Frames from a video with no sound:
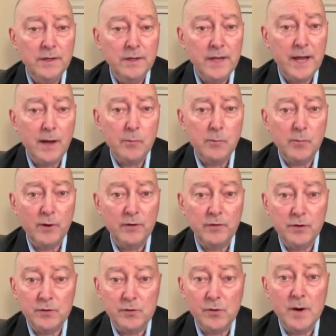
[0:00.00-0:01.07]
Now,
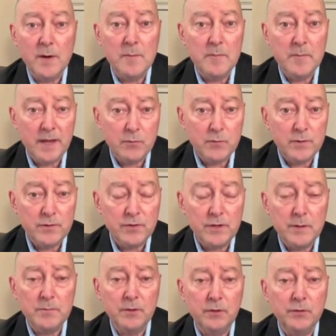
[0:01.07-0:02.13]
President Trump met with
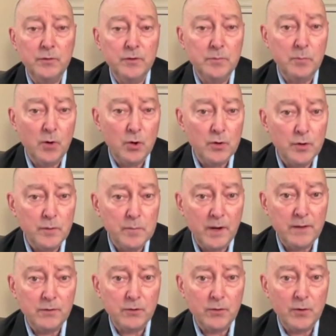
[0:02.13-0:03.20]
him. This was brokered
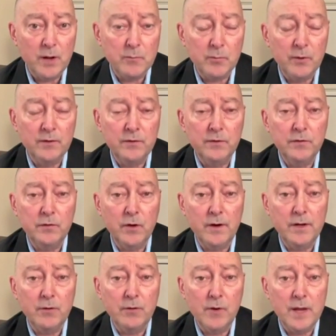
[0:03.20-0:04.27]
by the Crown Prince of
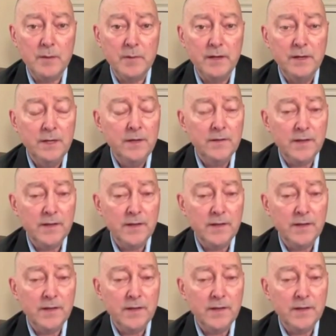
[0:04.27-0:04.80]
Saudi Arabia.